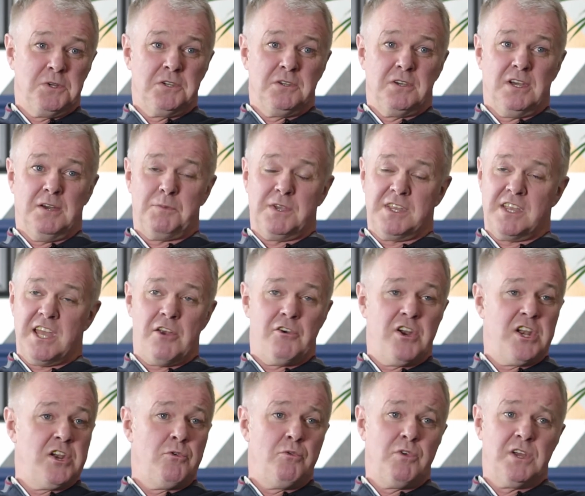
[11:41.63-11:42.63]
Absolutely. I mean, they're
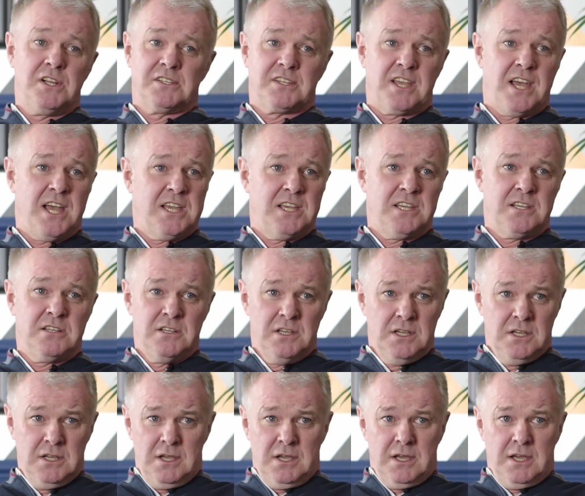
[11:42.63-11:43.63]
in a real dire
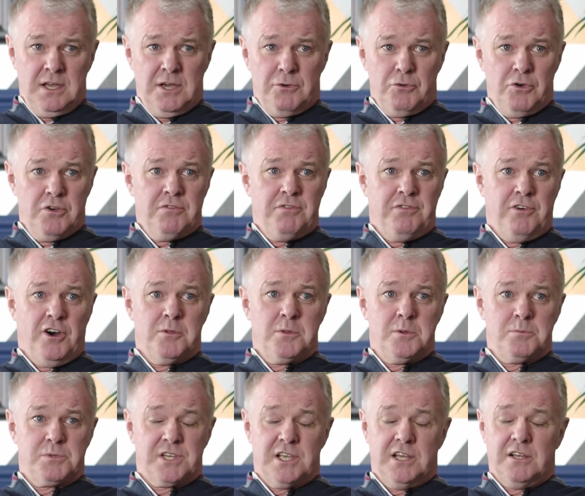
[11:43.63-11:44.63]
run of form
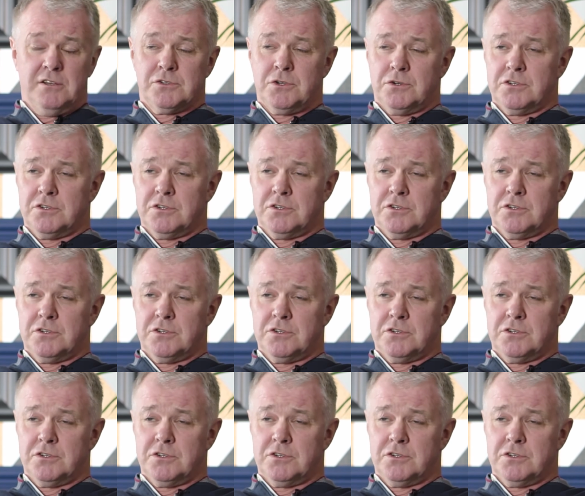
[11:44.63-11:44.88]
themselves.